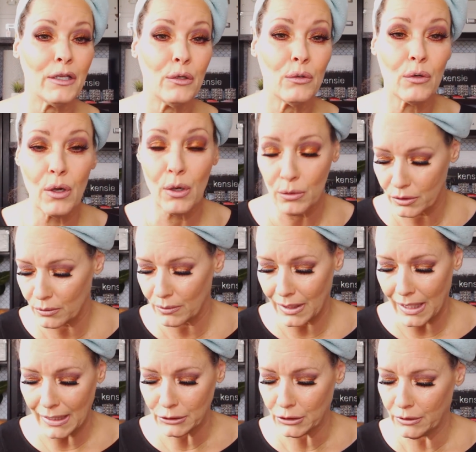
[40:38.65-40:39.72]
new go-to
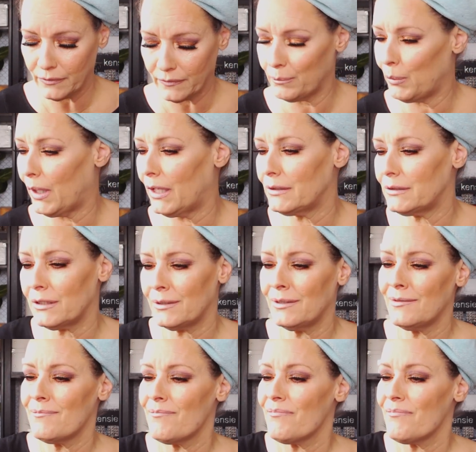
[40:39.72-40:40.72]
lashes, but